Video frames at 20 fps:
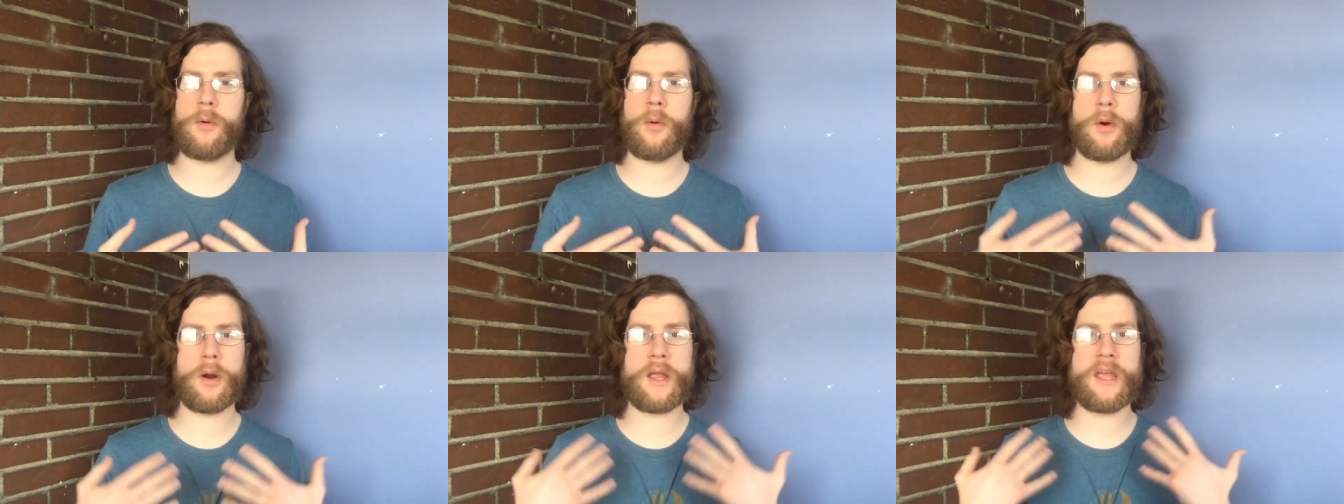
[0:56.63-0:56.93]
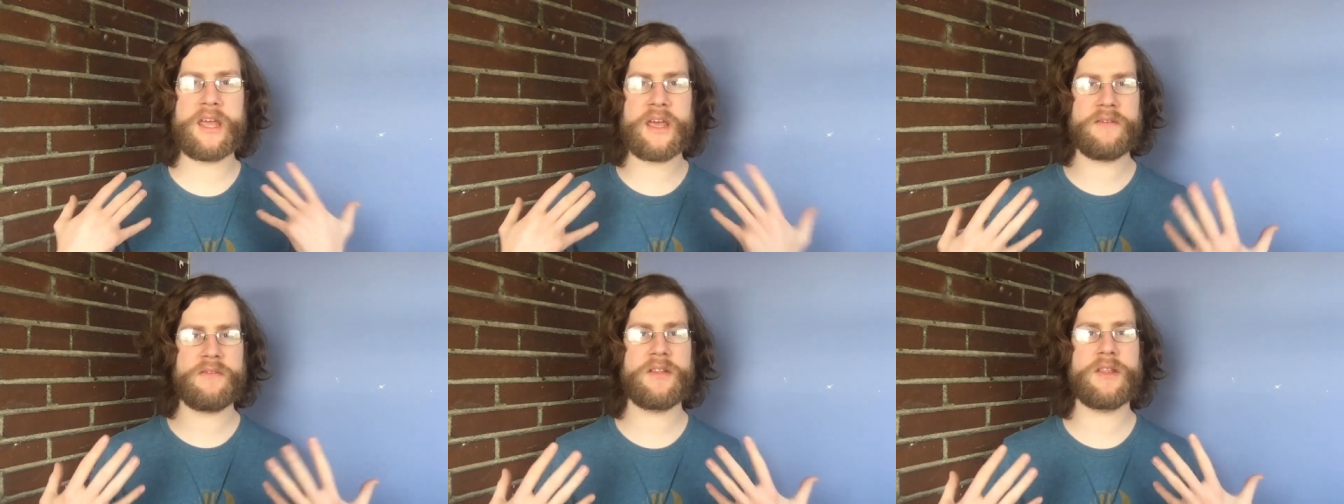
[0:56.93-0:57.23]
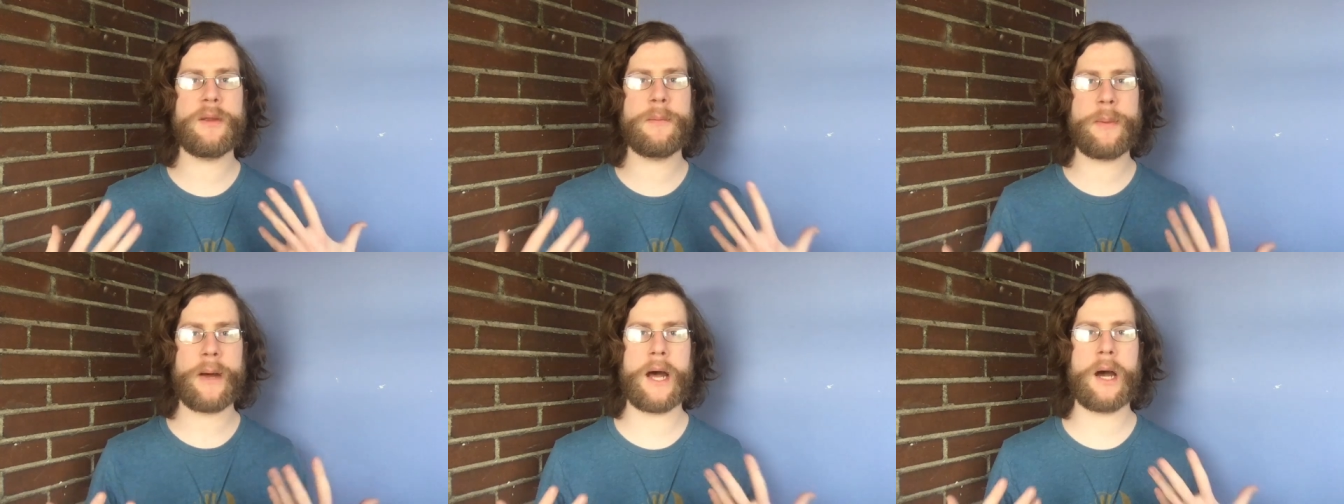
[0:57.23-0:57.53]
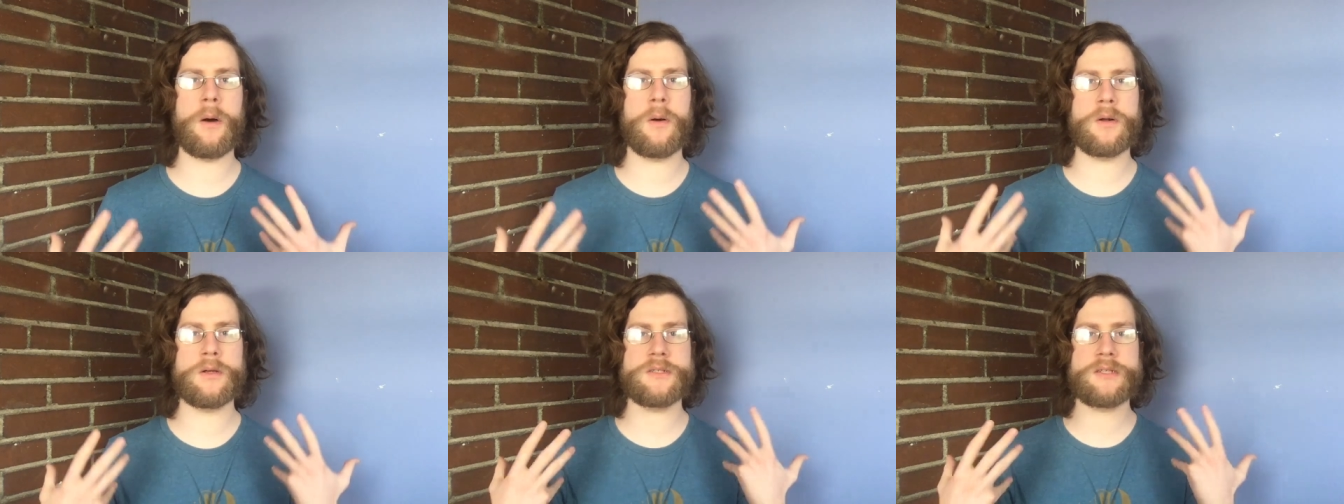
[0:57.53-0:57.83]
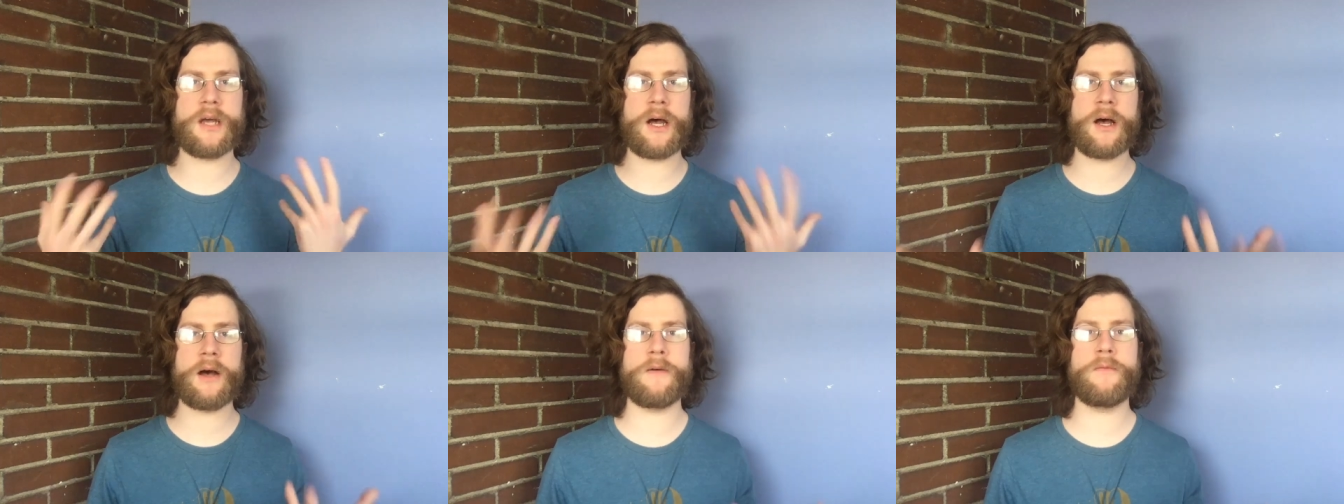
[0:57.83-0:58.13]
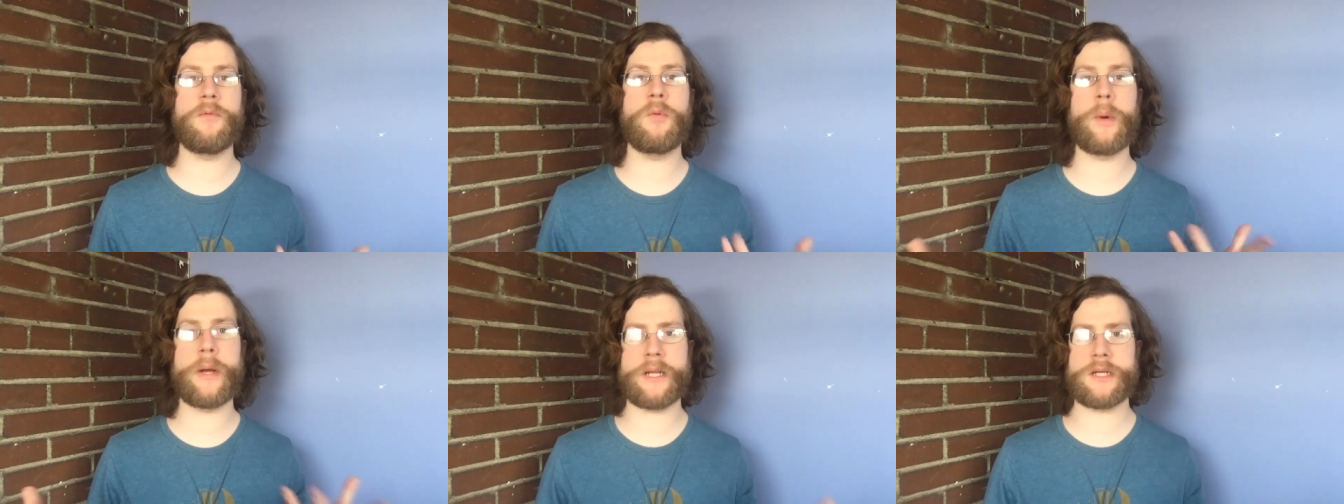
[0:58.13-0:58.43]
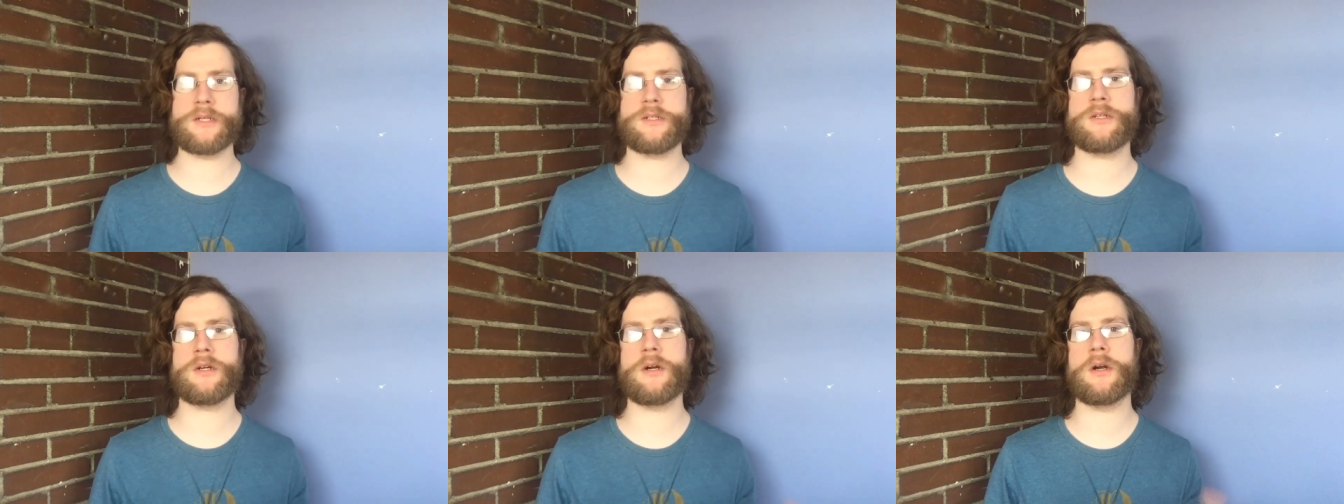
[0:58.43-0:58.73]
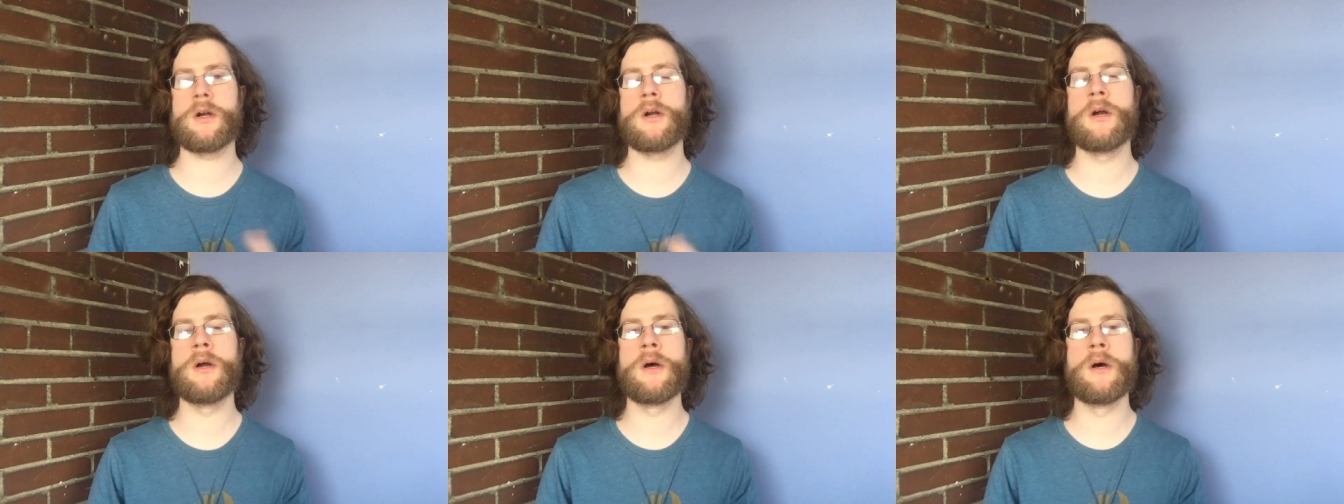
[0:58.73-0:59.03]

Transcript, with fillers: or given the powers of winter.